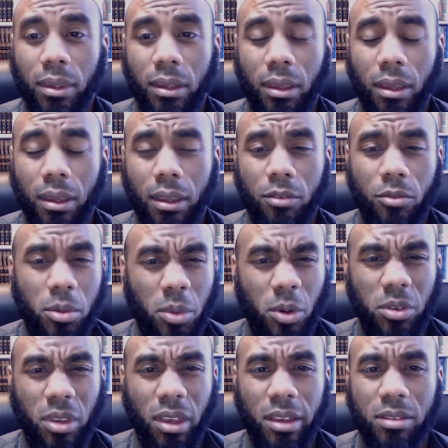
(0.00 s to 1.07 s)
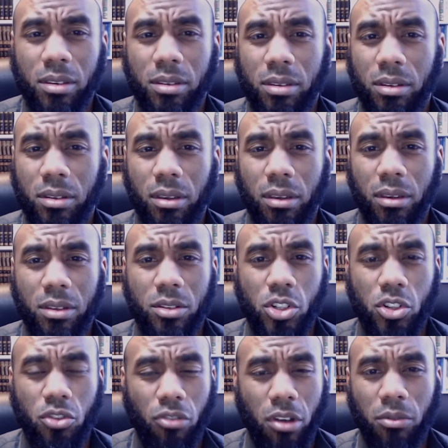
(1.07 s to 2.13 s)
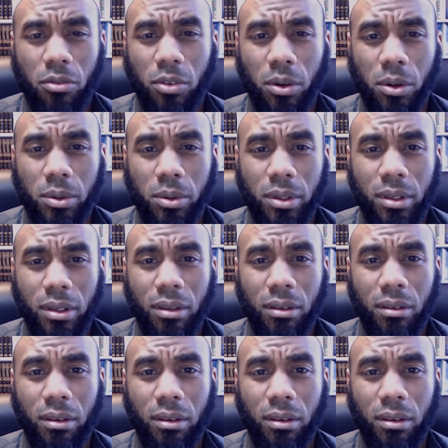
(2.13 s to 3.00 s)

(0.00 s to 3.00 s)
And for most cases, it's straightforward.